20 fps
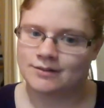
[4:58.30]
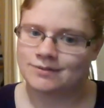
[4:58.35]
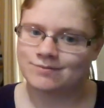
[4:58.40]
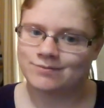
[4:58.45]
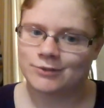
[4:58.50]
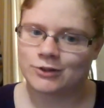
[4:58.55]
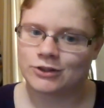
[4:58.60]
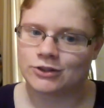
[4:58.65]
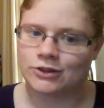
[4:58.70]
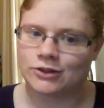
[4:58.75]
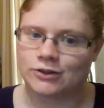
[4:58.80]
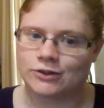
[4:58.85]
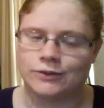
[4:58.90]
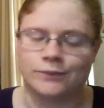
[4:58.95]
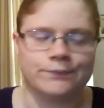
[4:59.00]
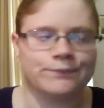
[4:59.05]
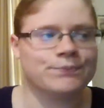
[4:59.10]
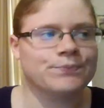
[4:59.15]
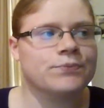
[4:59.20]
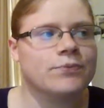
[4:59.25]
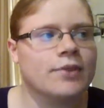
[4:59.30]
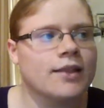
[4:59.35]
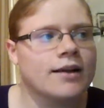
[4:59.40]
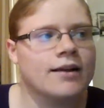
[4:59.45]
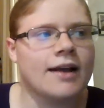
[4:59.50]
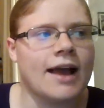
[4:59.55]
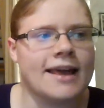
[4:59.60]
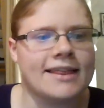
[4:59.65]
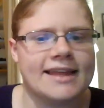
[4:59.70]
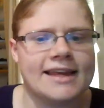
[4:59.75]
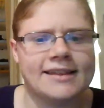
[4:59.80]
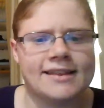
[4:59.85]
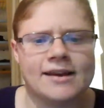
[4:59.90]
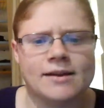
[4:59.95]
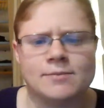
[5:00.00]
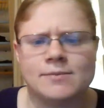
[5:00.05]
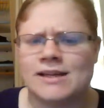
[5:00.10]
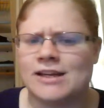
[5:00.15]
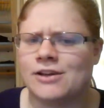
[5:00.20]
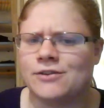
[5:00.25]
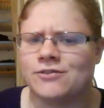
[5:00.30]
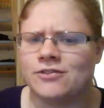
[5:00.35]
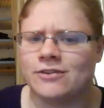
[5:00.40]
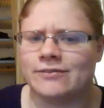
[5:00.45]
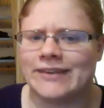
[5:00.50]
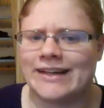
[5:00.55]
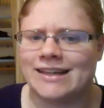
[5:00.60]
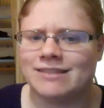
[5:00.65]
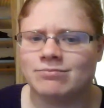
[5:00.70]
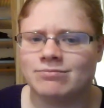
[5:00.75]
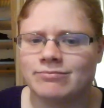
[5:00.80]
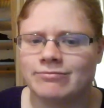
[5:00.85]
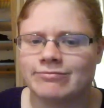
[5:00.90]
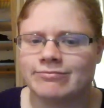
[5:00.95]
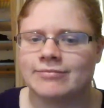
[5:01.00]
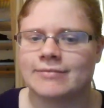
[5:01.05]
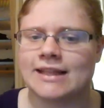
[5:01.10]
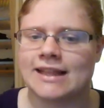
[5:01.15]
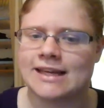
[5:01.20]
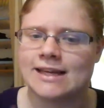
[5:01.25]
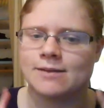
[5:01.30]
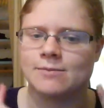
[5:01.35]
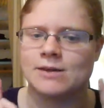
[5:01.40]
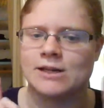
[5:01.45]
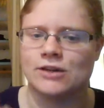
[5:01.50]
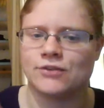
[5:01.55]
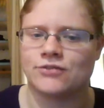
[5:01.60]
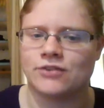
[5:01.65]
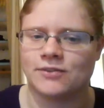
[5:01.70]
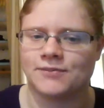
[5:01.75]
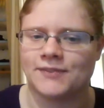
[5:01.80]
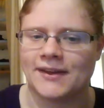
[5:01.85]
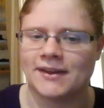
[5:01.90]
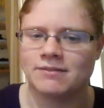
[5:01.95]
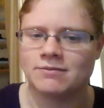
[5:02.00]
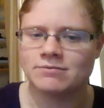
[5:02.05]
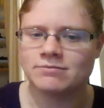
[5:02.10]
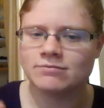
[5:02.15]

So I think that'd be good for me. I think it'd be good for me.